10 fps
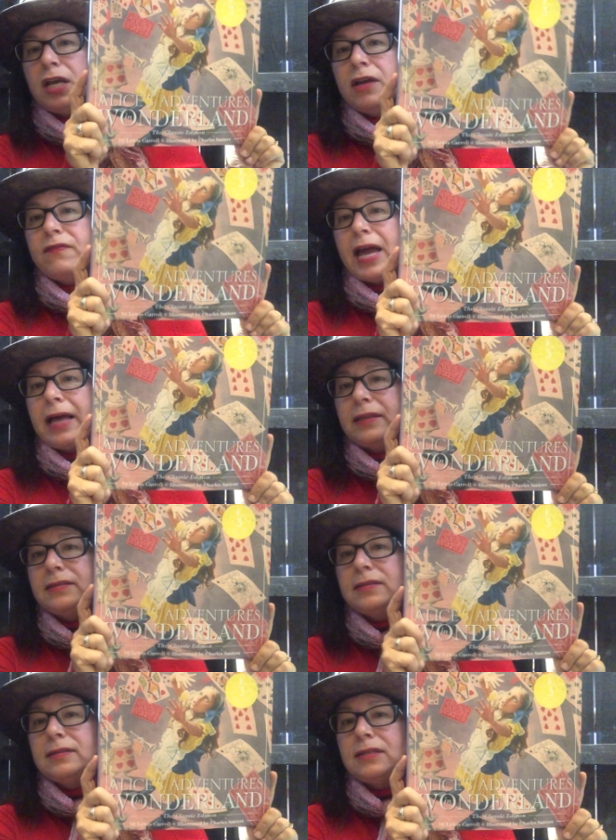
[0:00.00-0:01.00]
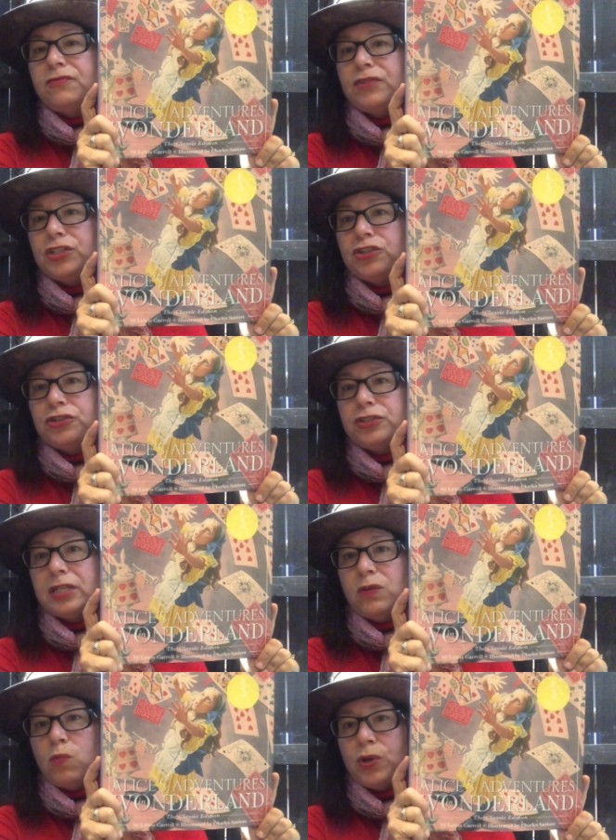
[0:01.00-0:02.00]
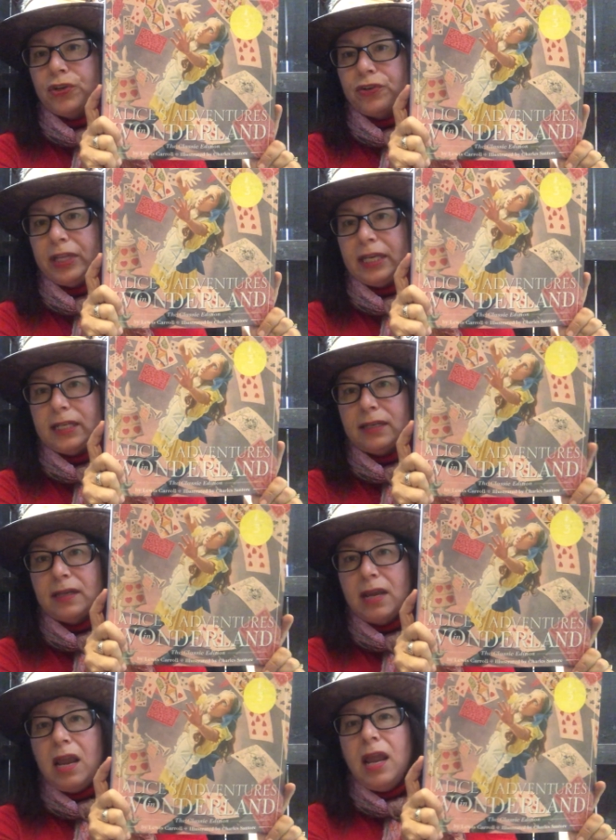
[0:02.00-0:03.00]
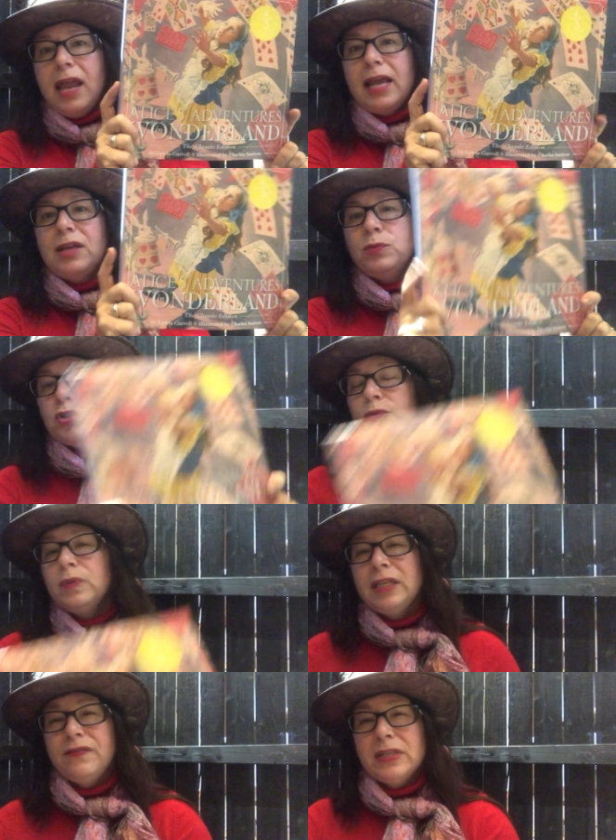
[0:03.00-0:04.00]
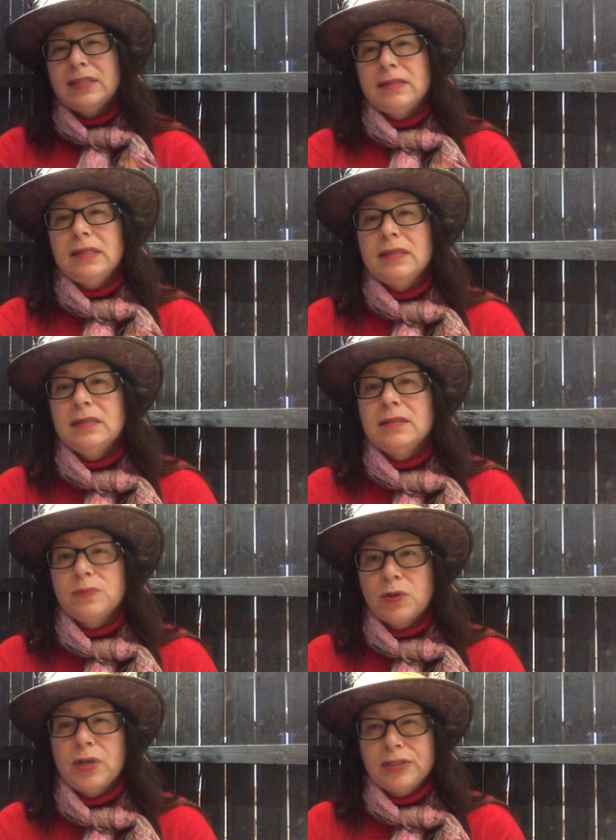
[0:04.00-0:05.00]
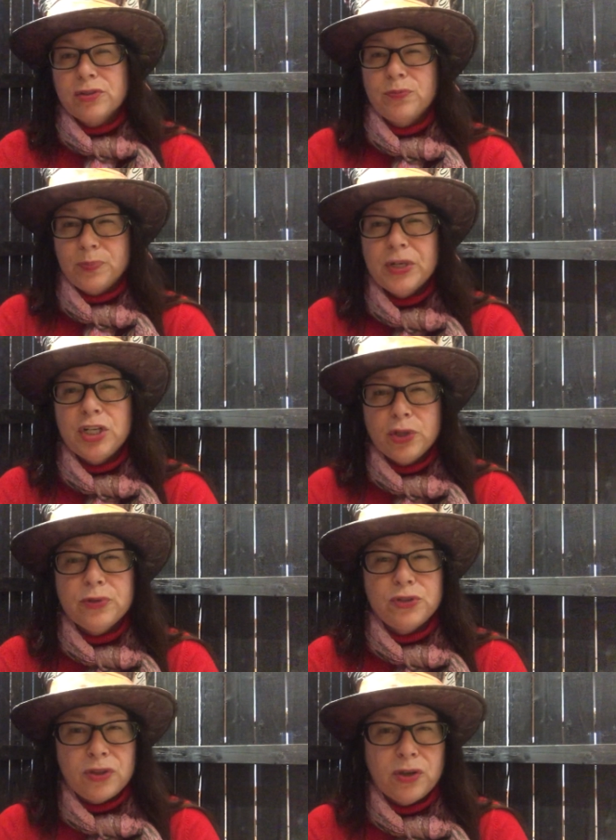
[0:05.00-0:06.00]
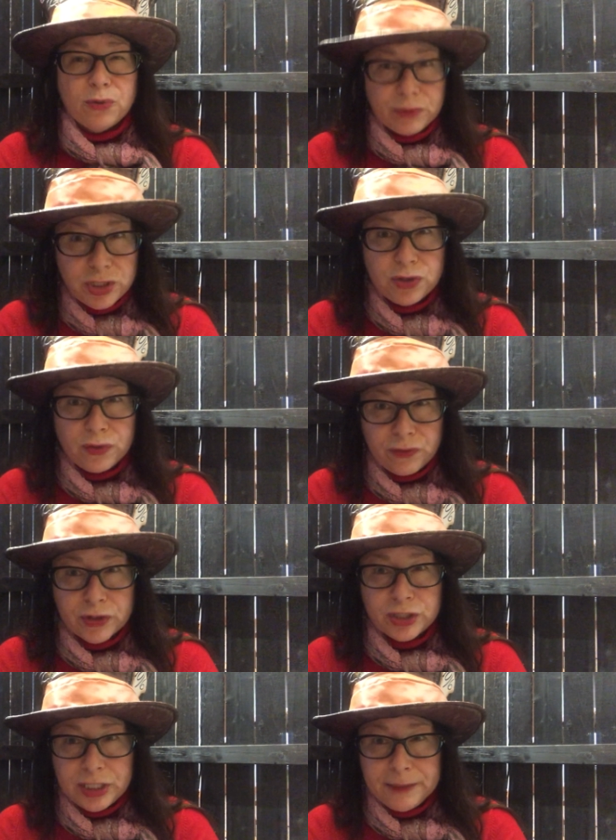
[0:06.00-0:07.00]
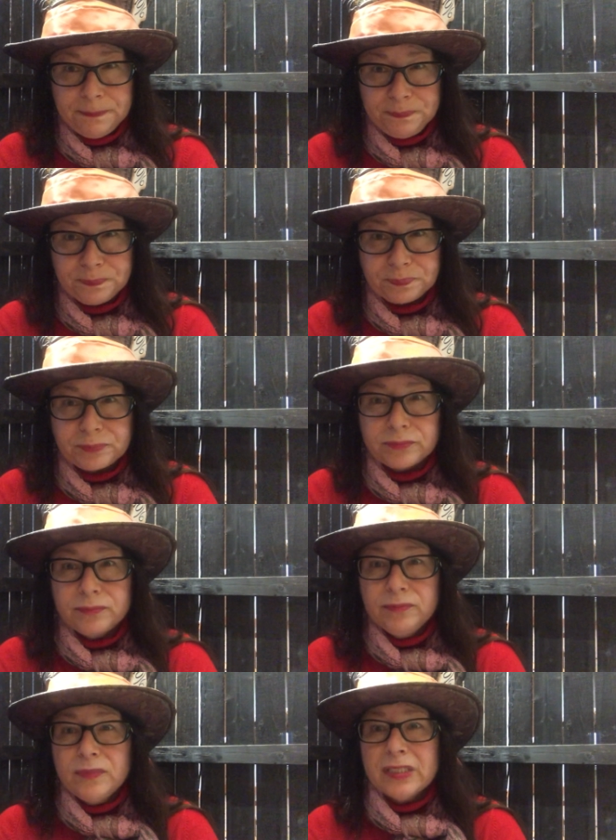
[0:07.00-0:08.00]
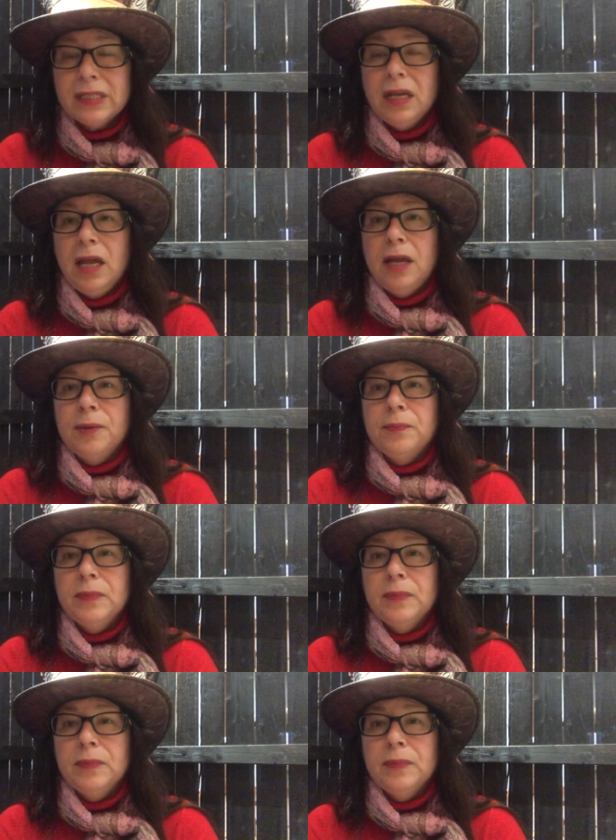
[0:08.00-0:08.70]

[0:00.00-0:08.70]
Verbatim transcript: of Alice's Adventures in Wonderland. And I do believe this is as pretty close to the original version. Um,